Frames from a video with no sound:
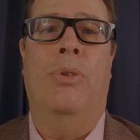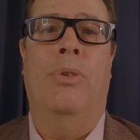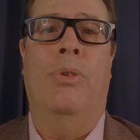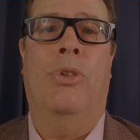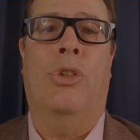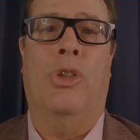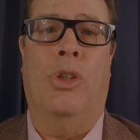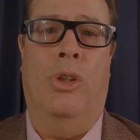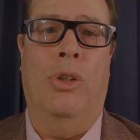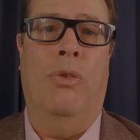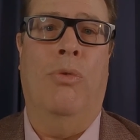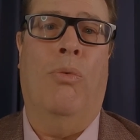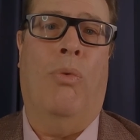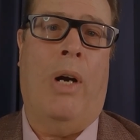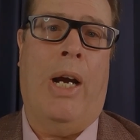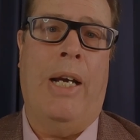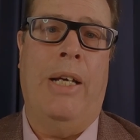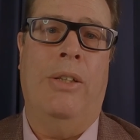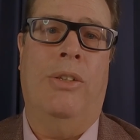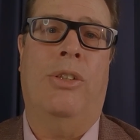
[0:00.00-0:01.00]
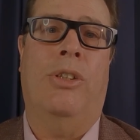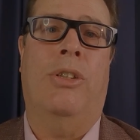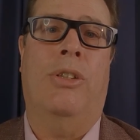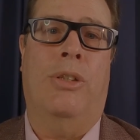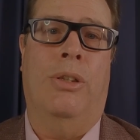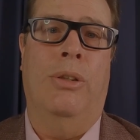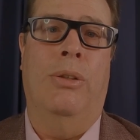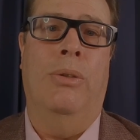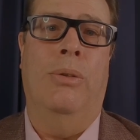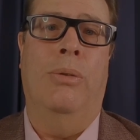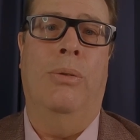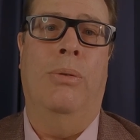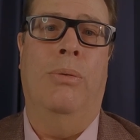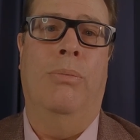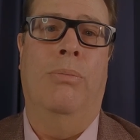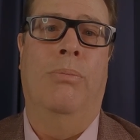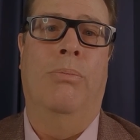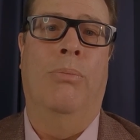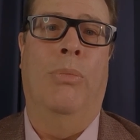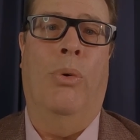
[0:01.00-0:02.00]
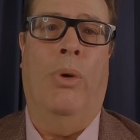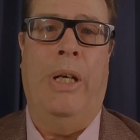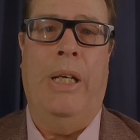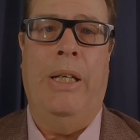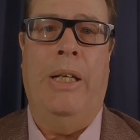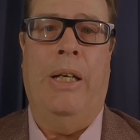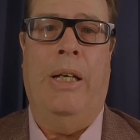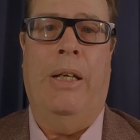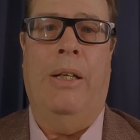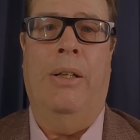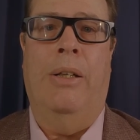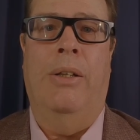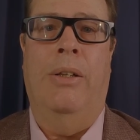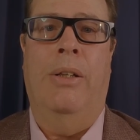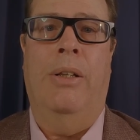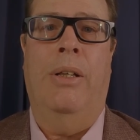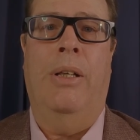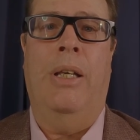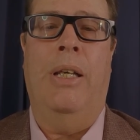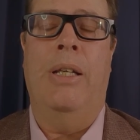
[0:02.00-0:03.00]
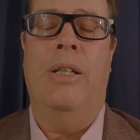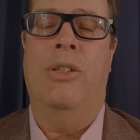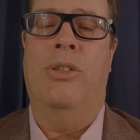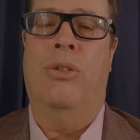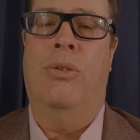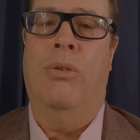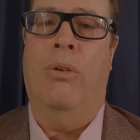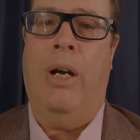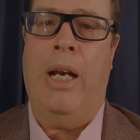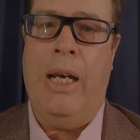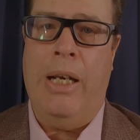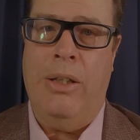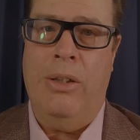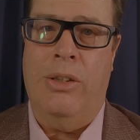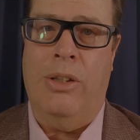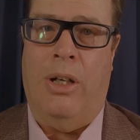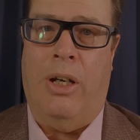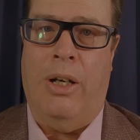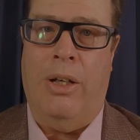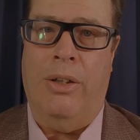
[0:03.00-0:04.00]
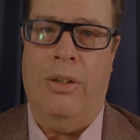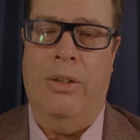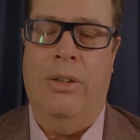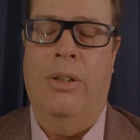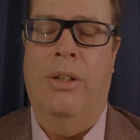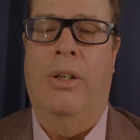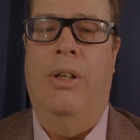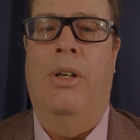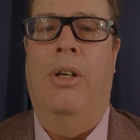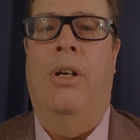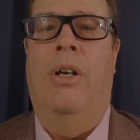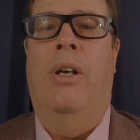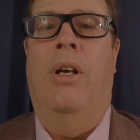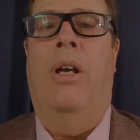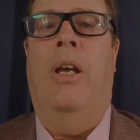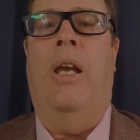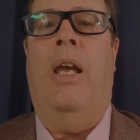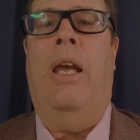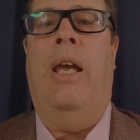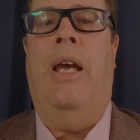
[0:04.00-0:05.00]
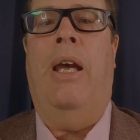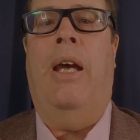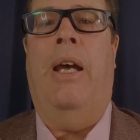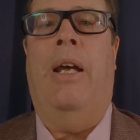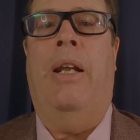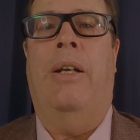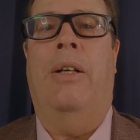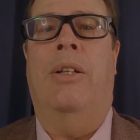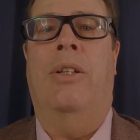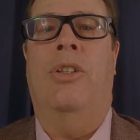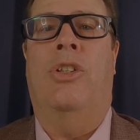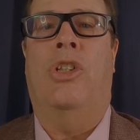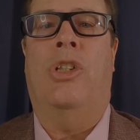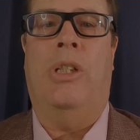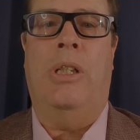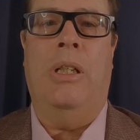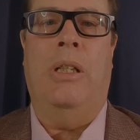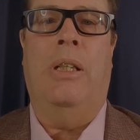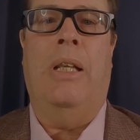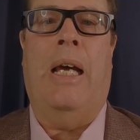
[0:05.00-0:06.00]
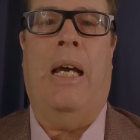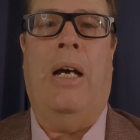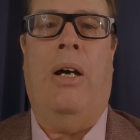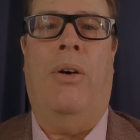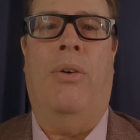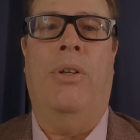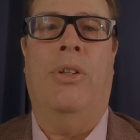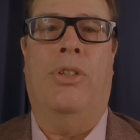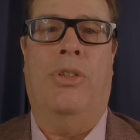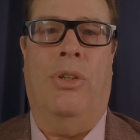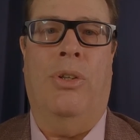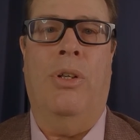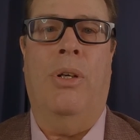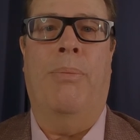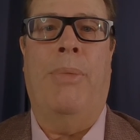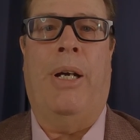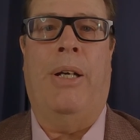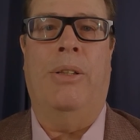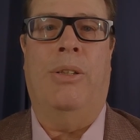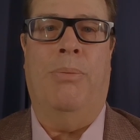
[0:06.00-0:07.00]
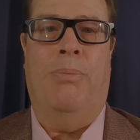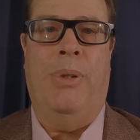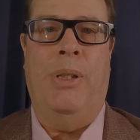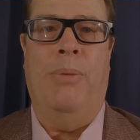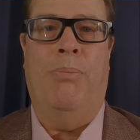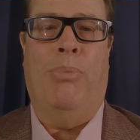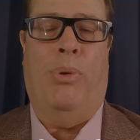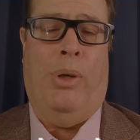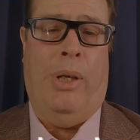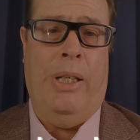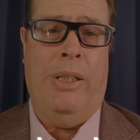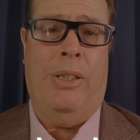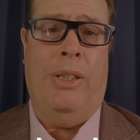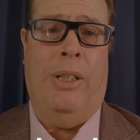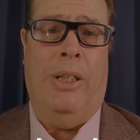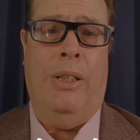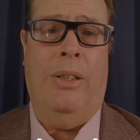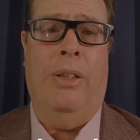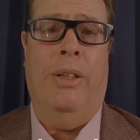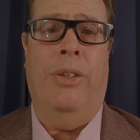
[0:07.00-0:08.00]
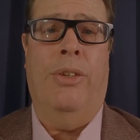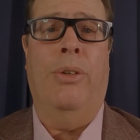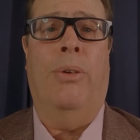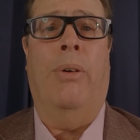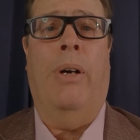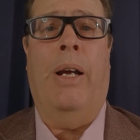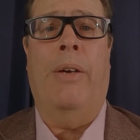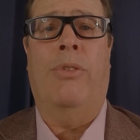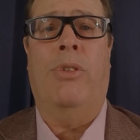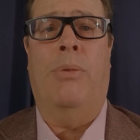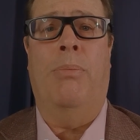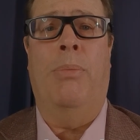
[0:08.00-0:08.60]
certain rights to Marina, his granddaughter, and she allowed a certain amount to be printed, lithographs